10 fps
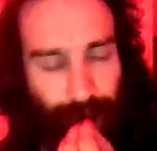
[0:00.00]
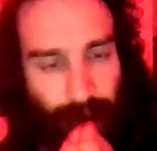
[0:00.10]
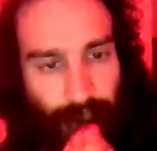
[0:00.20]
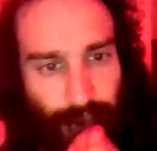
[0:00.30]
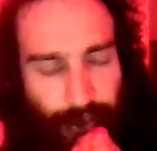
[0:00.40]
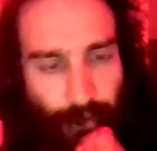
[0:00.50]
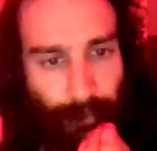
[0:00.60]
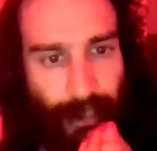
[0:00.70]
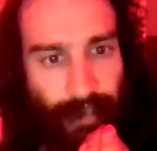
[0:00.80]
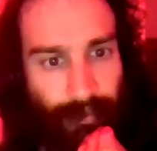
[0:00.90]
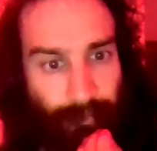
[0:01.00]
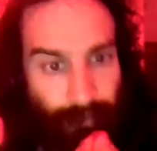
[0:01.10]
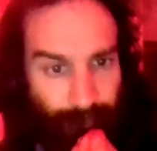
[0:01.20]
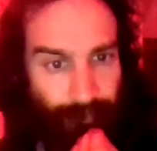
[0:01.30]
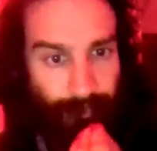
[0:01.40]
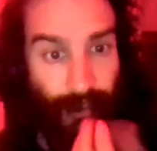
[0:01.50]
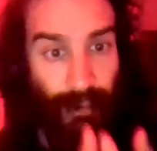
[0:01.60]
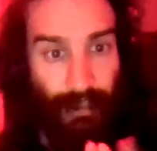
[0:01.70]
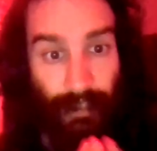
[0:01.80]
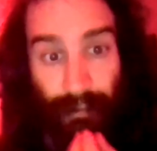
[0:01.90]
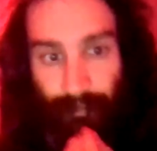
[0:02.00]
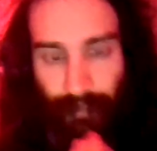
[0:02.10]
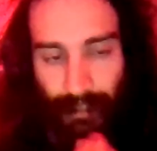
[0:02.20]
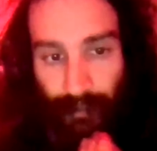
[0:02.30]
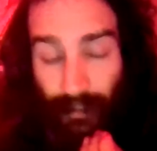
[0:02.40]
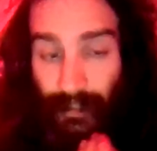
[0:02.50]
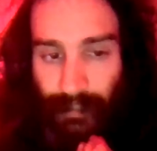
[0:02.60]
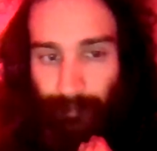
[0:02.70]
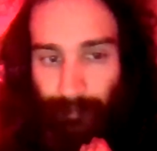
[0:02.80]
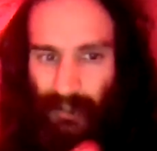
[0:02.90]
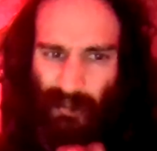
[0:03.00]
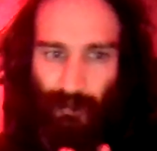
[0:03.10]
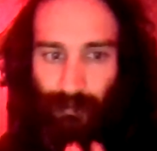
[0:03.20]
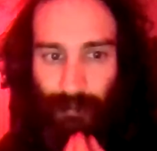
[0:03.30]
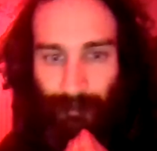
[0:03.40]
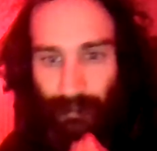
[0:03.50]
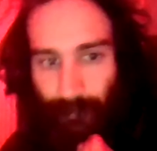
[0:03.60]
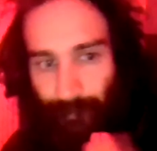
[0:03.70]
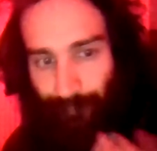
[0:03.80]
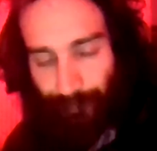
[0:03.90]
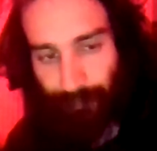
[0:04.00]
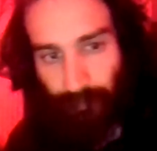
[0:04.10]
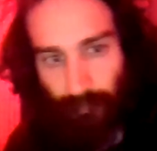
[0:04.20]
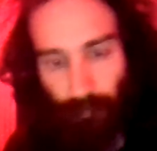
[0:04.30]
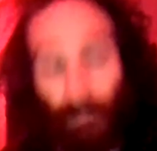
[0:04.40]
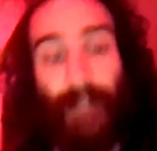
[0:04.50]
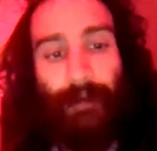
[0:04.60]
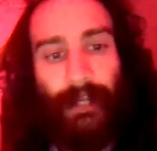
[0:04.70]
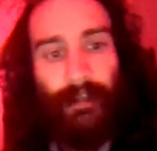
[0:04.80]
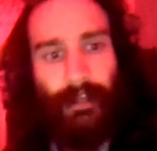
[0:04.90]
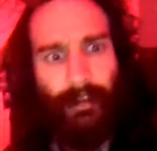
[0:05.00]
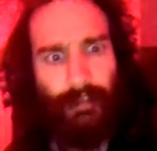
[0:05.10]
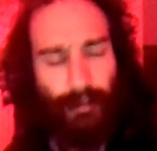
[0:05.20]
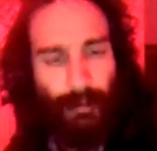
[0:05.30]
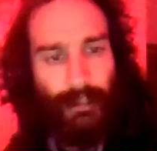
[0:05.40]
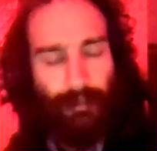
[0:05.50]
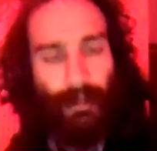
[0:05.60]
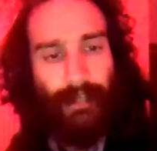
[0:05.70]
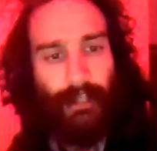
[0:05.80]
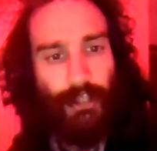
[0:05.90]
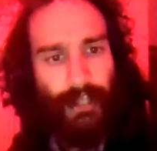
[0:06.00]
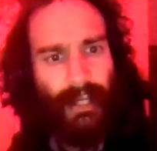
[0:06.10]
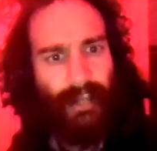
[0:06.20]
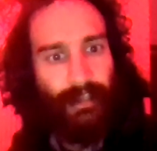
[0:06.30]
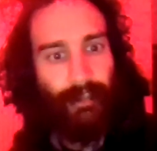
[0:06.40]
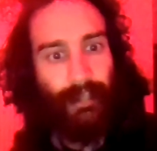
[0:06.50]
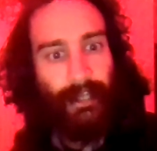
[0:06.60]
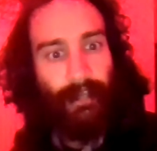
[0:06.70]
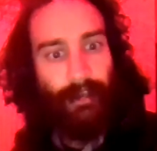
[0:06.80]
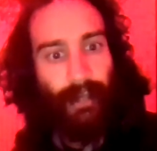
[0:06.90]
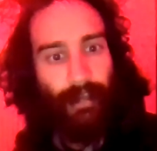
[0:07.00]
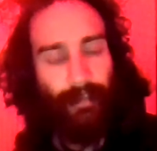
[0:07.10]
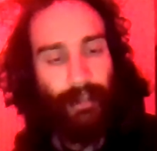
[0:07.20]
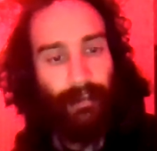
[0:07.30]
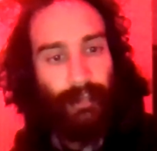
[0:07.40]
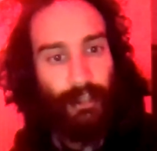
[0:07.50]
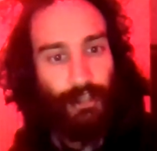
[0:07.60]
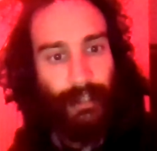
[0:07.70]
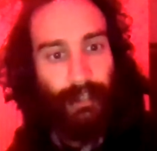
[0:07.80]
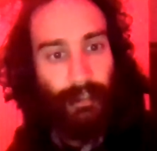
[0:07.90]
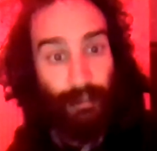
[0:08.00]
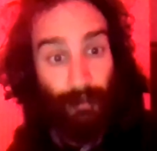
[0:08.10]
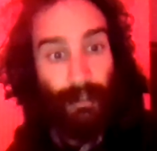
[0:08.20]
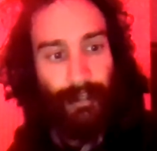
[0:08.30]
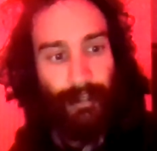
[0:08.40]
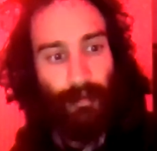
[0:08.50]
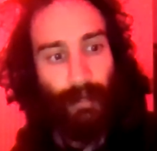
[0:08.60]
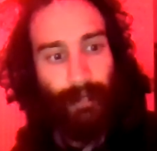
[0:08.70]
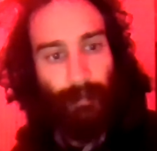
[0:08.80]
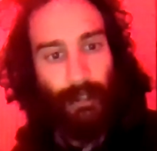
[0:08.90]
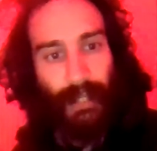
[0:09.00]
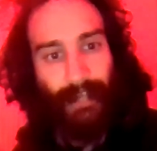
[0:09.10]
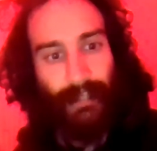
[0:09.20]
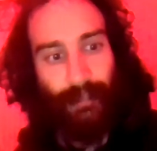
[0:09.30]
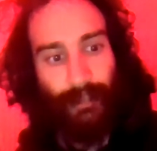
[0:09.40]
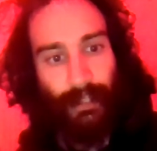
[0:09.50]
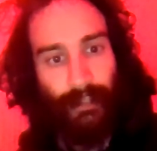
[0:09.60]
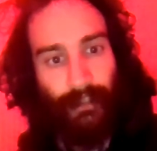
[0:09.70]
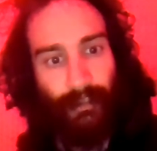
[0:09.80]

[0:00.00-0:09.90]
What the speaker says: Eastern European nice guy. I like him. I talk to him sometimes. Anyway, so I was waiting the cashier, and the cashier dude I know went and put his hand out there,